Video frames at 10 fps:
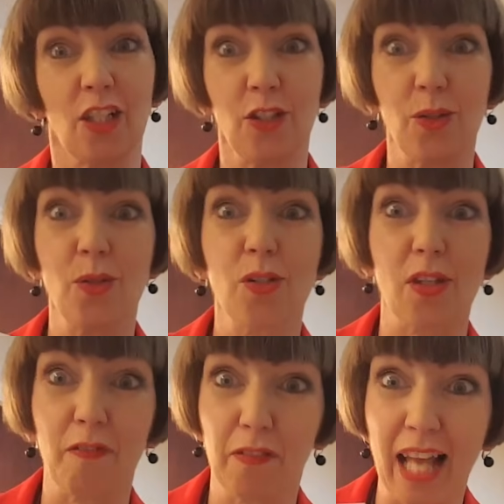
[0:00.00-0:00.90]
can use
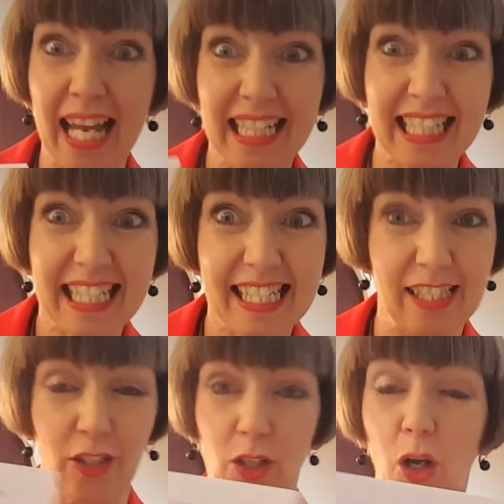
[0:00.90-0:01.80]
the Fly
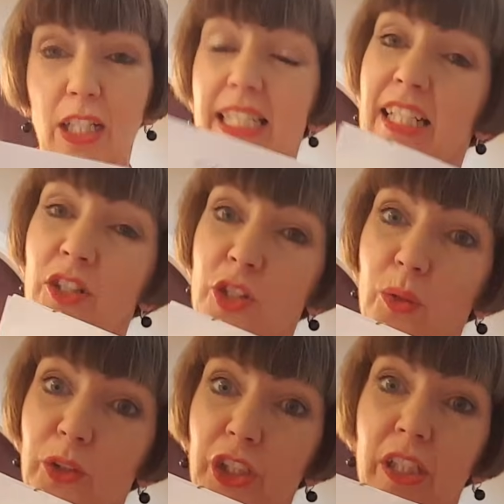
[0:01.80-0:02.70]
Ladies Holiday
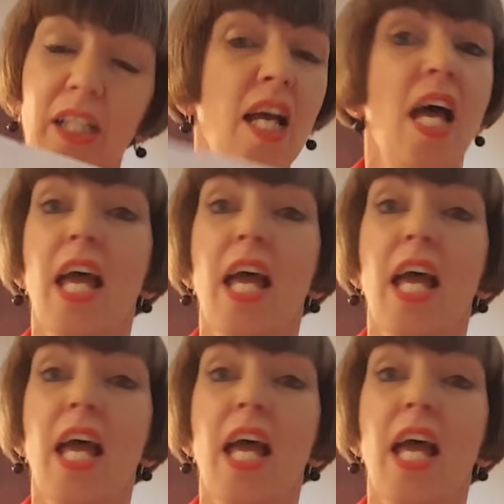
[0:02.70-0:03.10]
Control Journal.